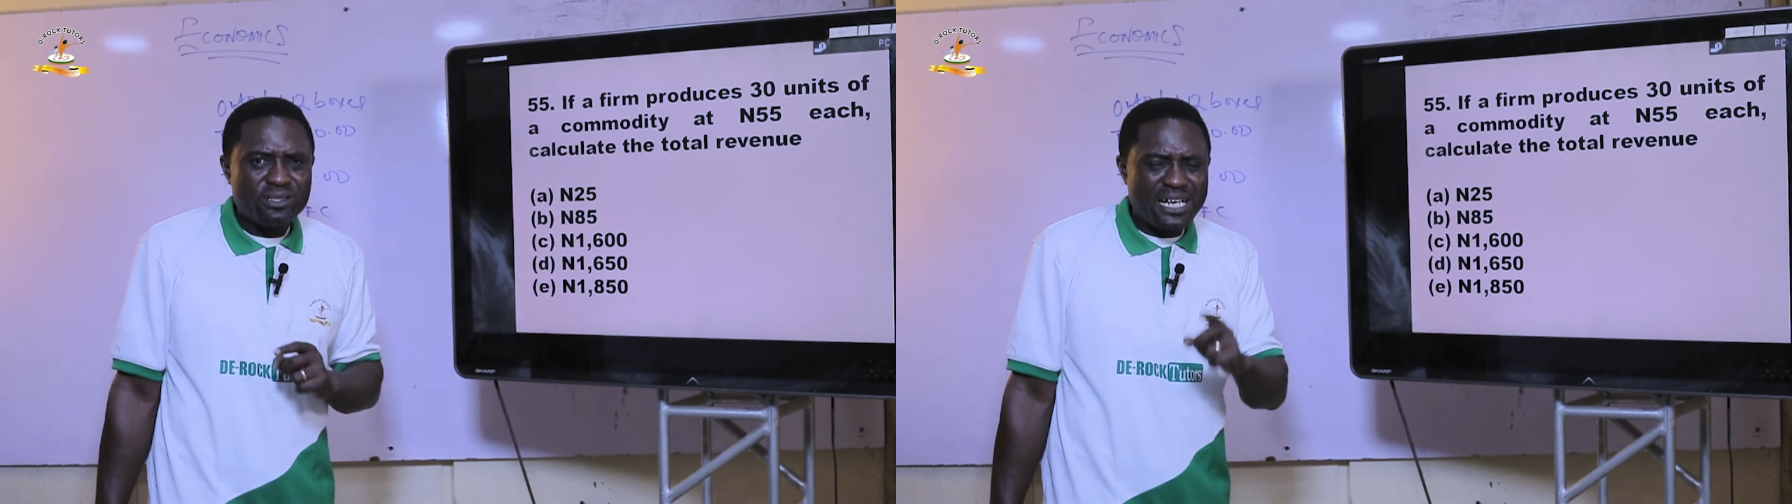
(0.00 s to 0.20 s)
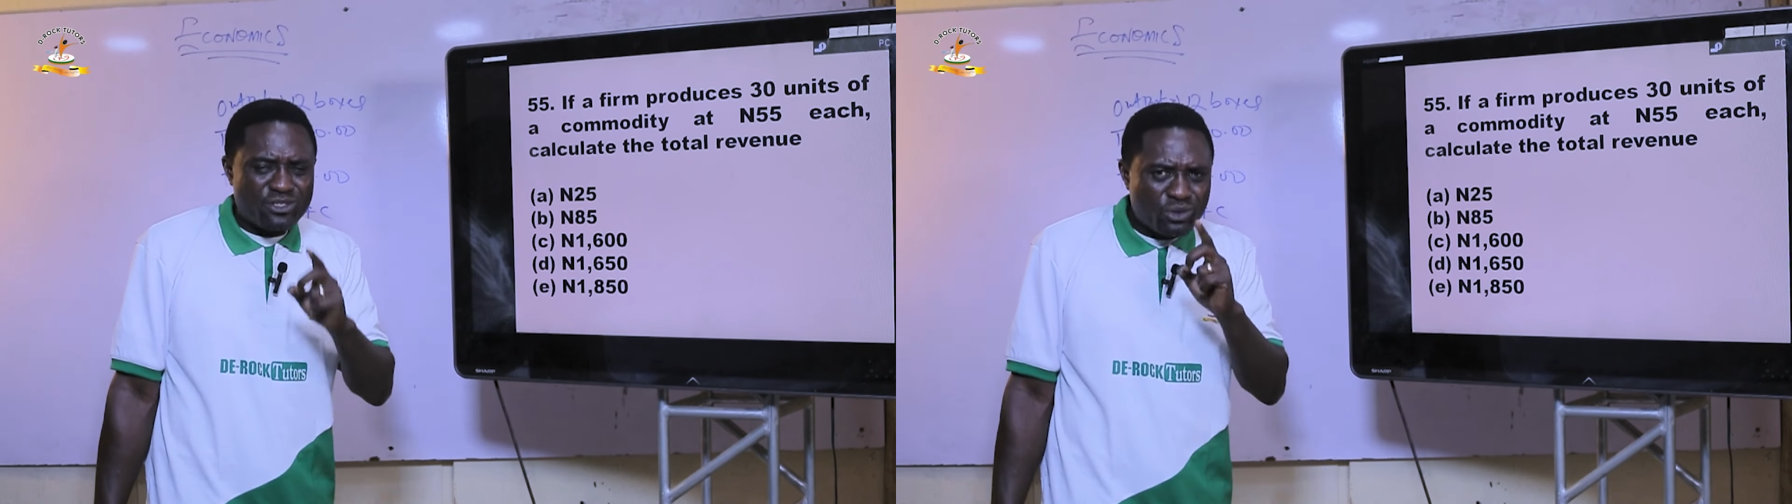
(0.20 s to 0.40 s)

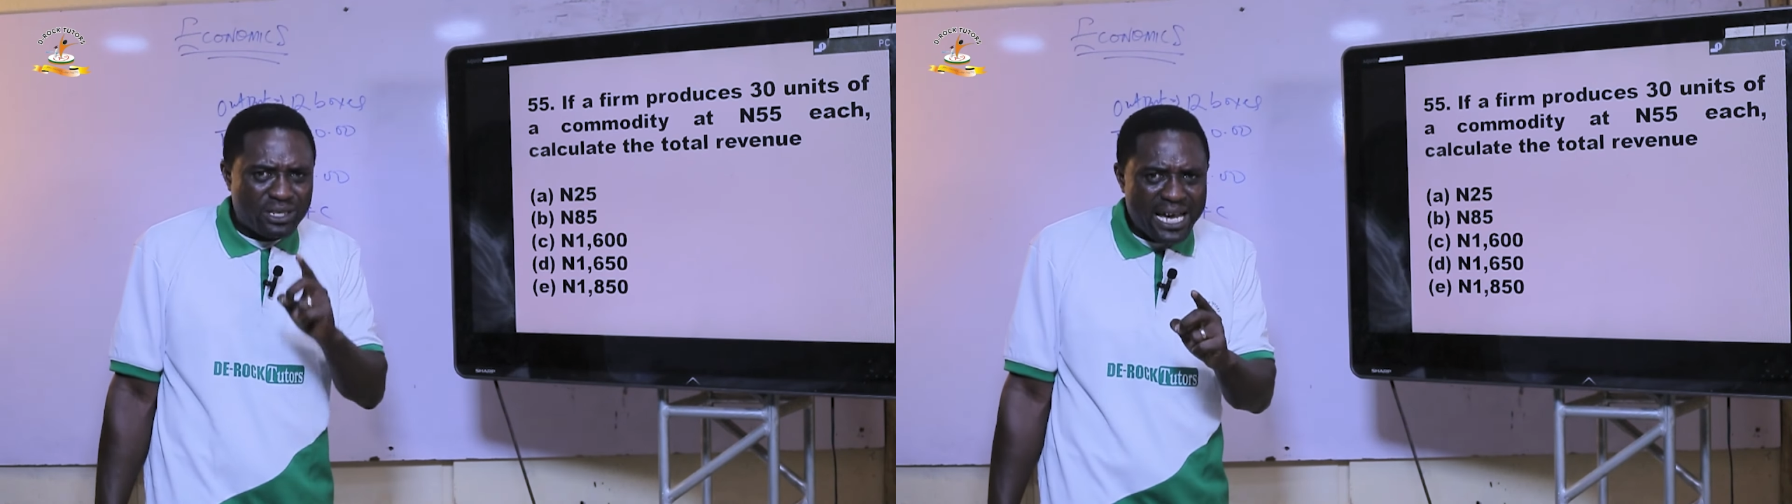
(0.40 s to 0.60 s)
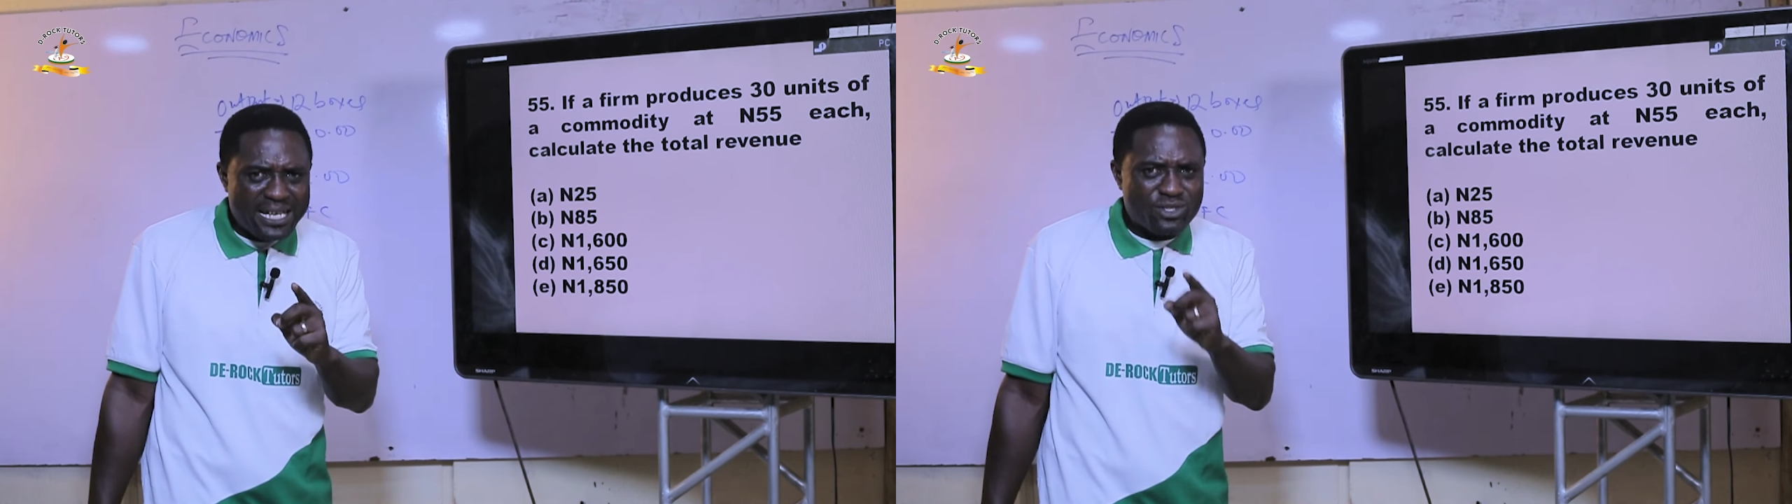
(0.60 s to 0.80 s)
that to
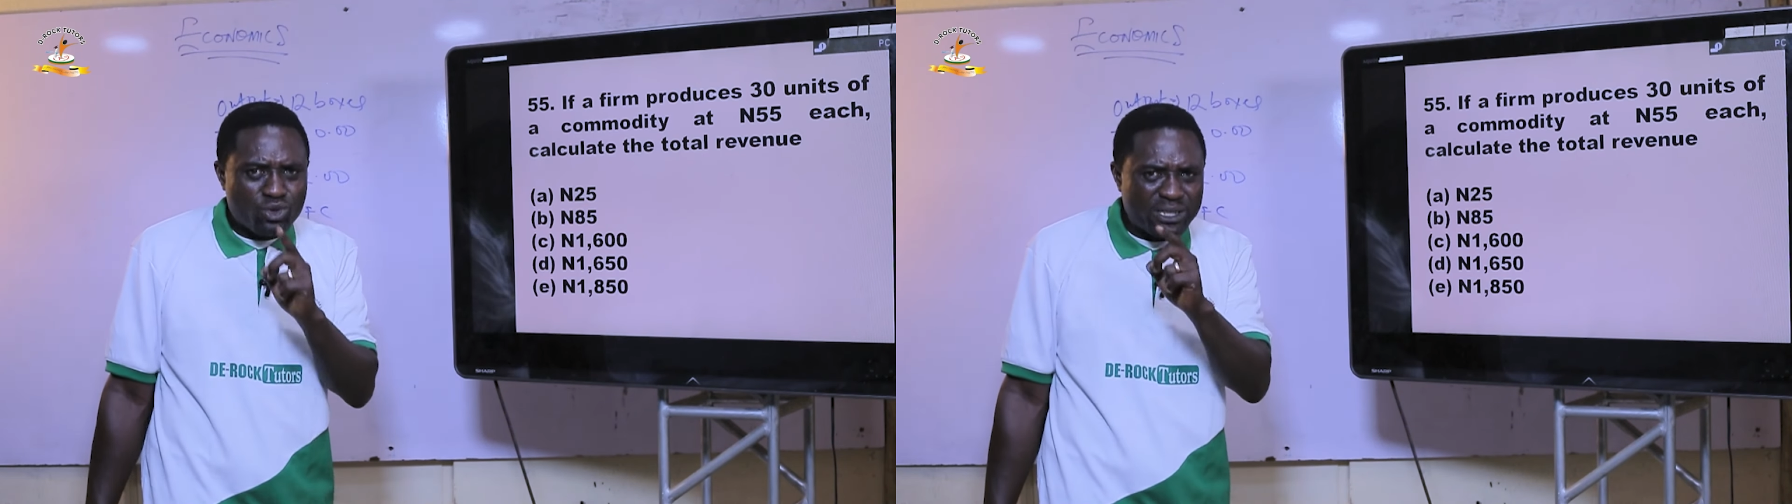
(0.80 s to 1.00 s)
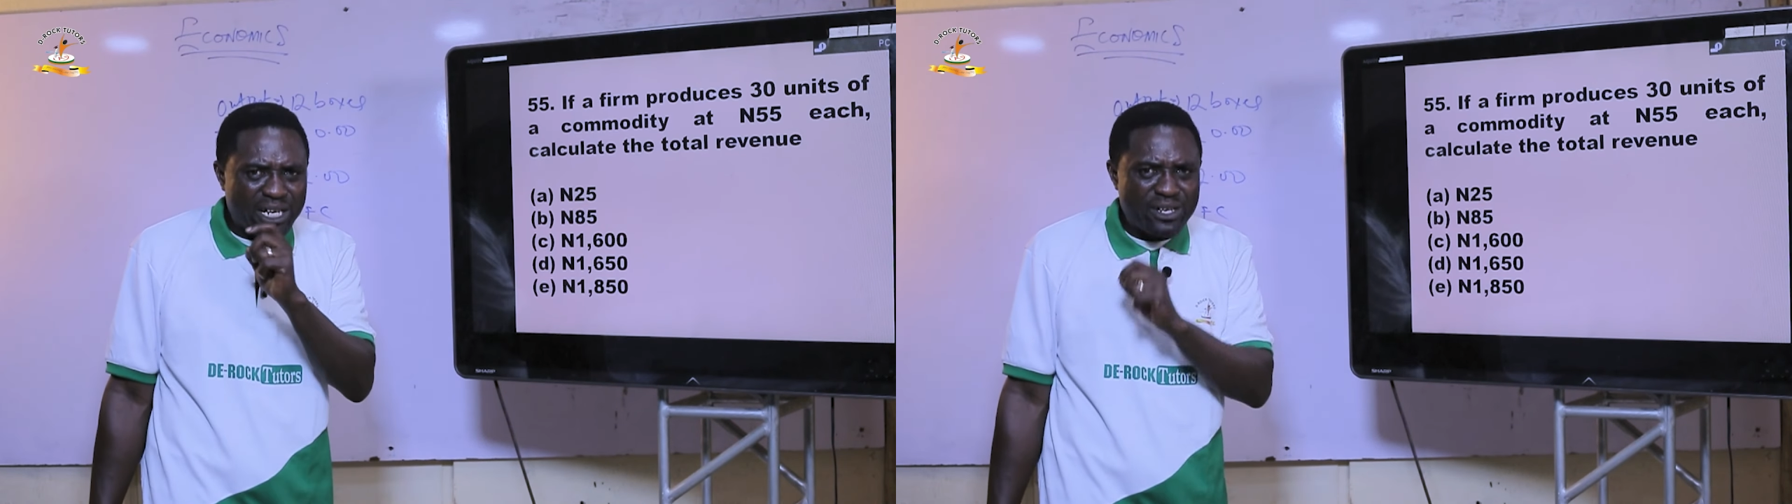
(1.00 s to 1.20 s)
get
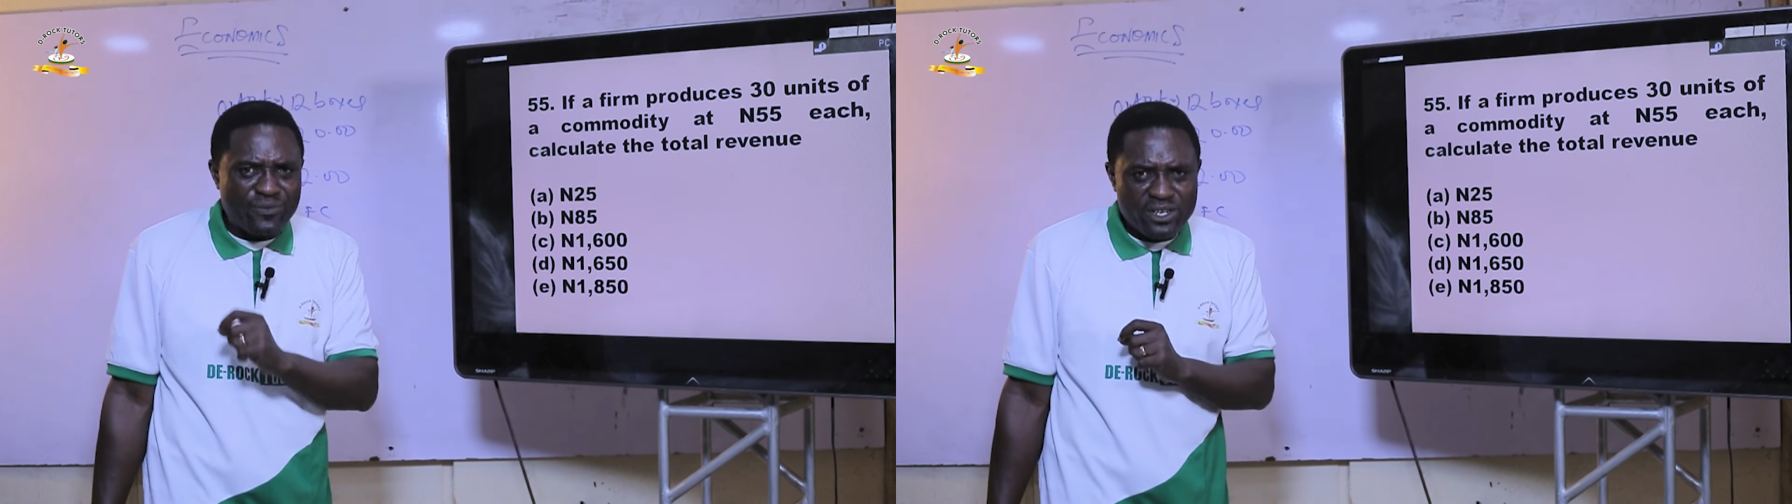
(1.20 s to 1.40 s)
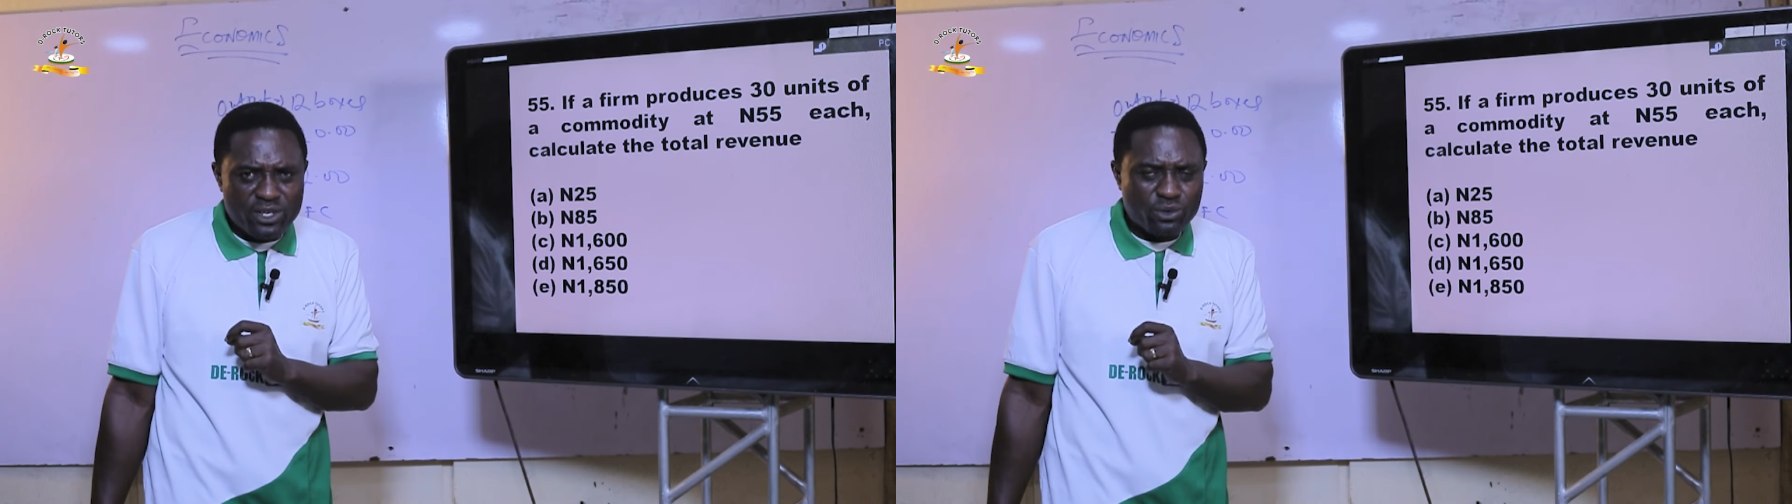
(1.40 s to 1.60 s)
total
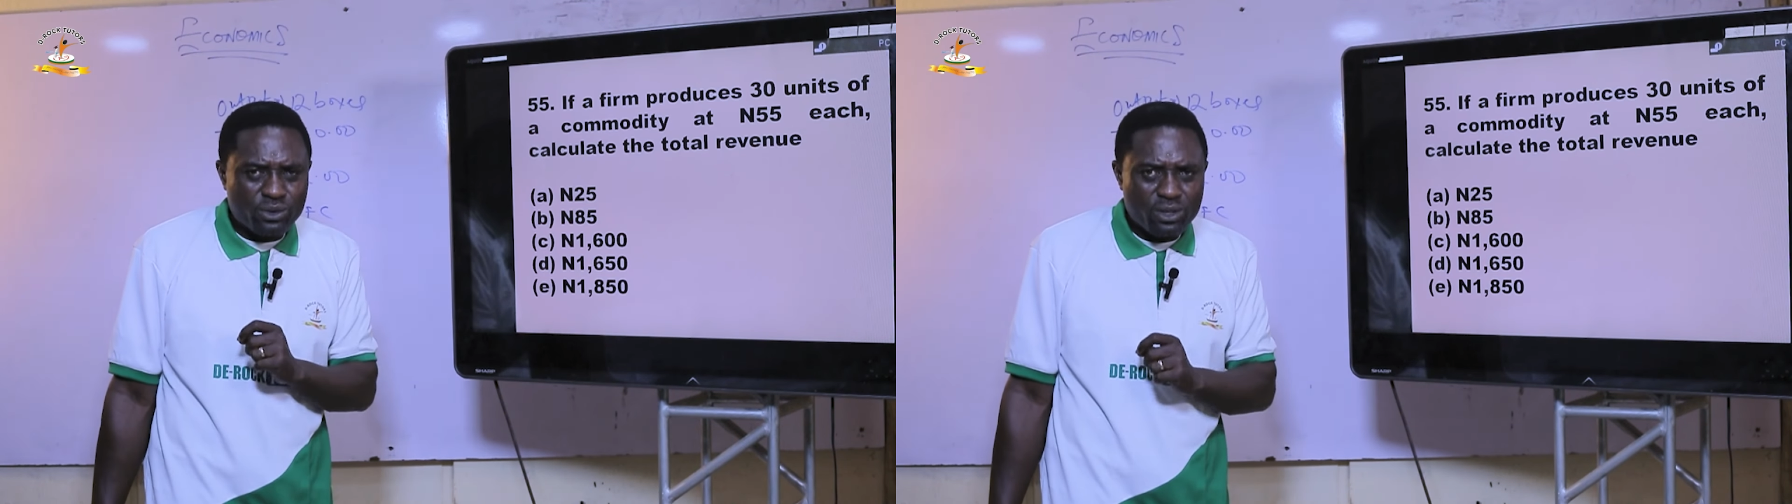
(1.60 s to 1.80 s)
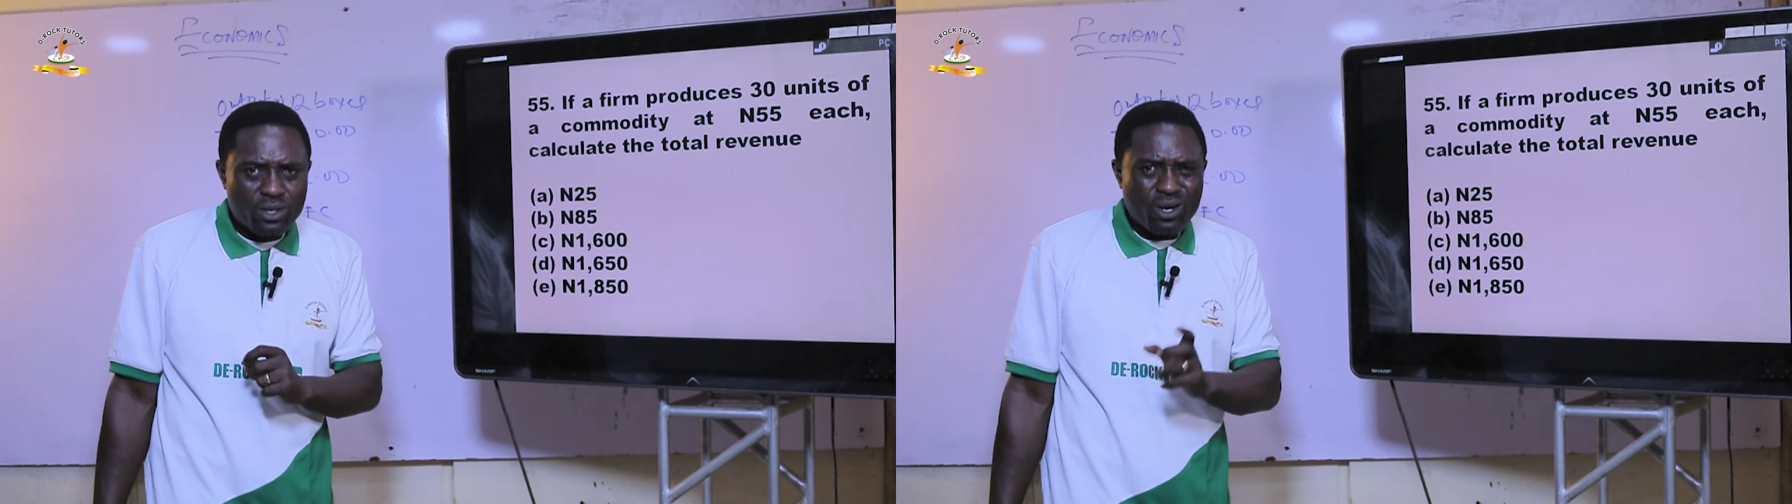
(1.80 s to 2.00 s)
revenue